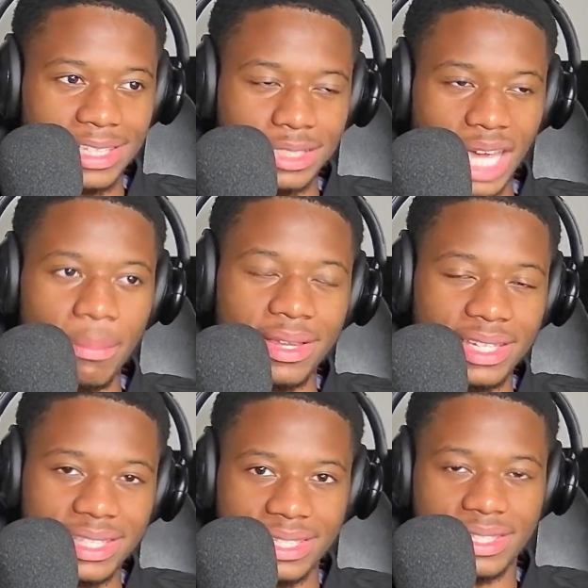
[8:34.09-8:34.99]
time
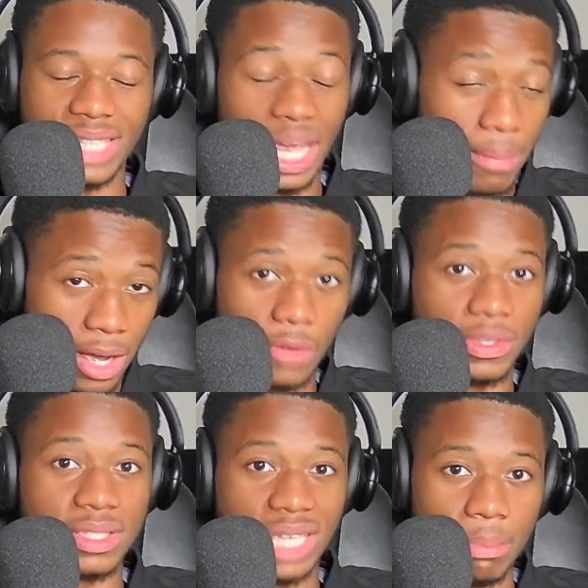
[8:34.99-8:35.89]
and time after
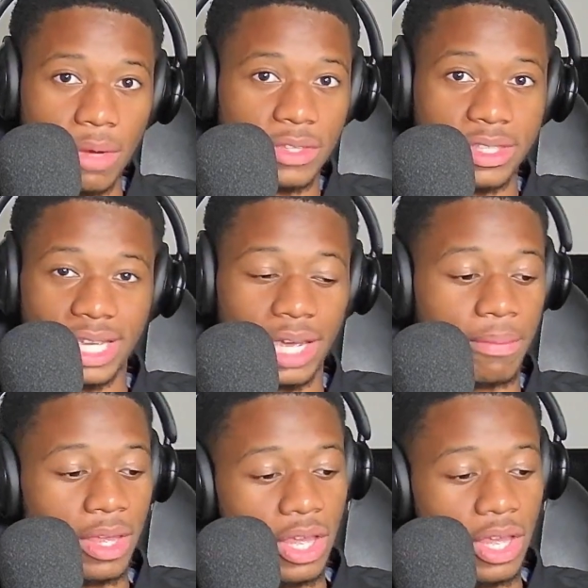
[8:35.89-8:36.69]
time after time,